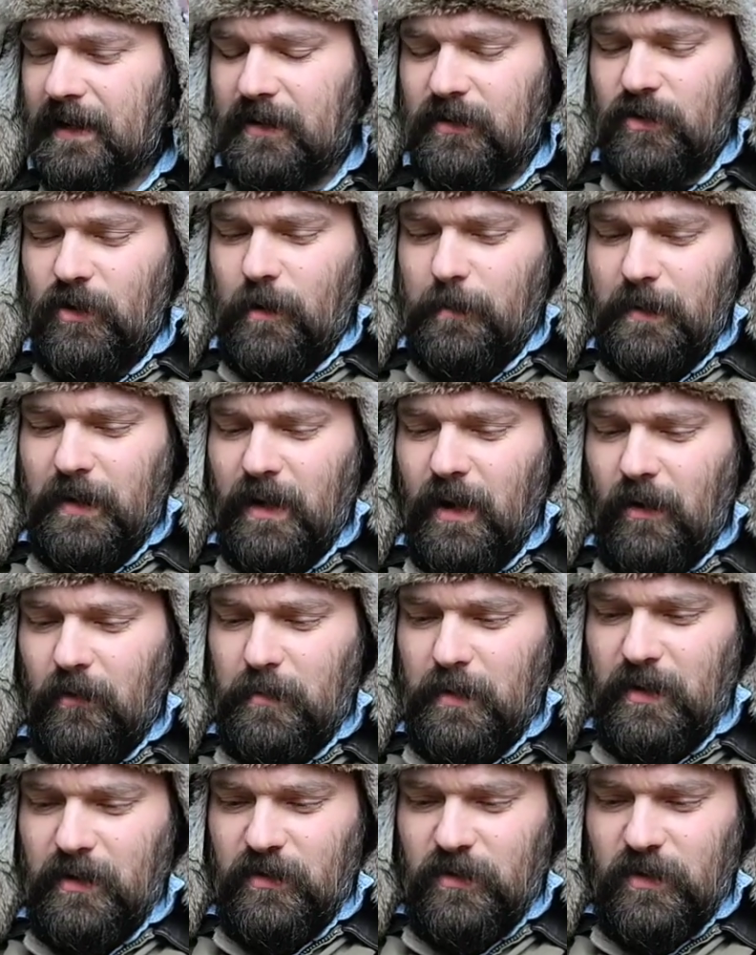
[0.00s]
German
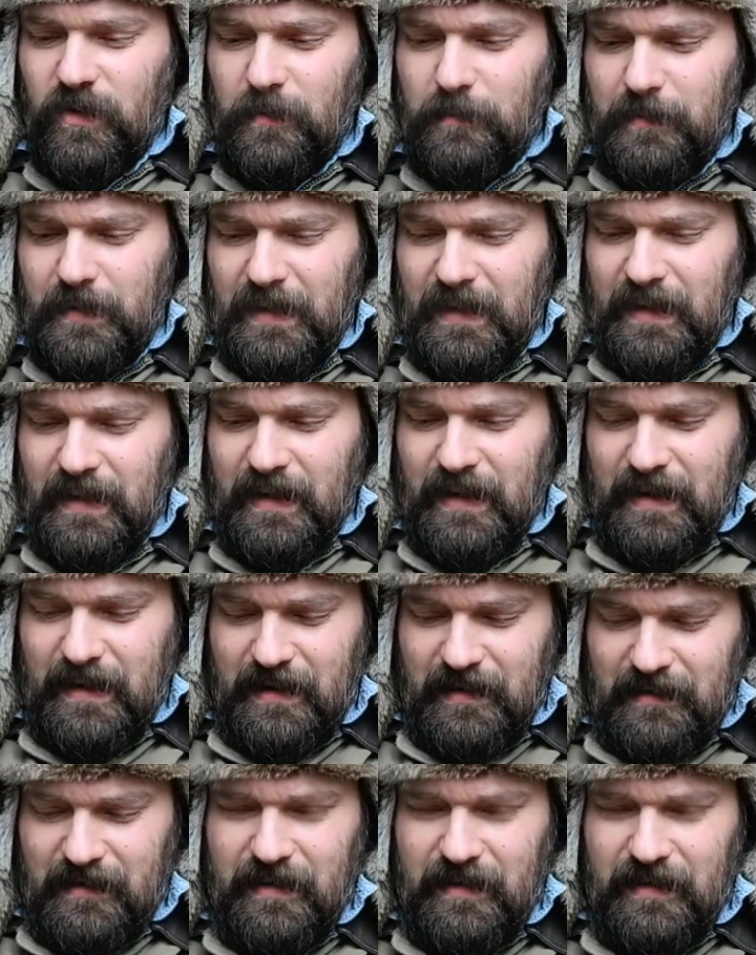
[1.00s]
government should be uh,